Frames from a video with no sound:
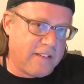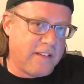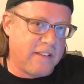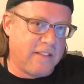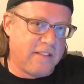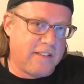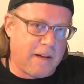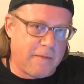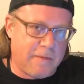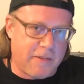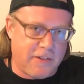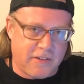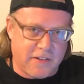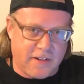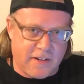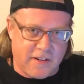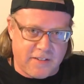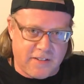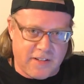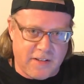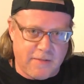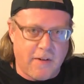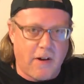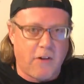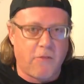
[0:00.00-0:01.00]
These numbers are going
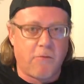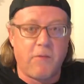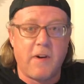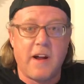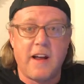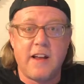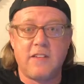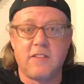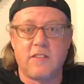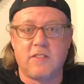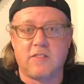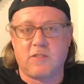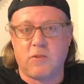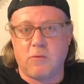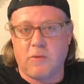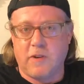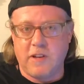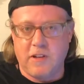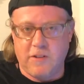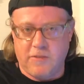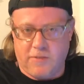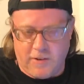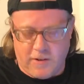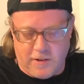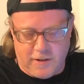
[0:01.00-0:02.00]
to seem outrageous to
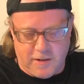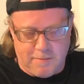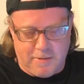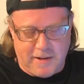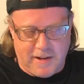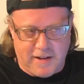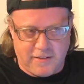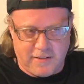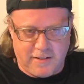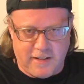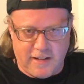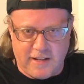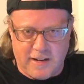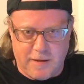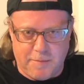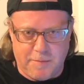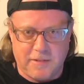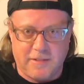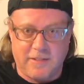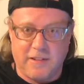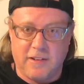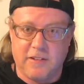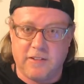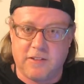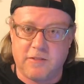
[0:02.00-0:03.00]
what you've heard in the past 8
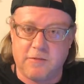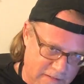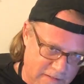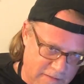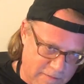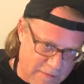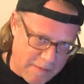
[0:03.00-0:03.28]
episodes.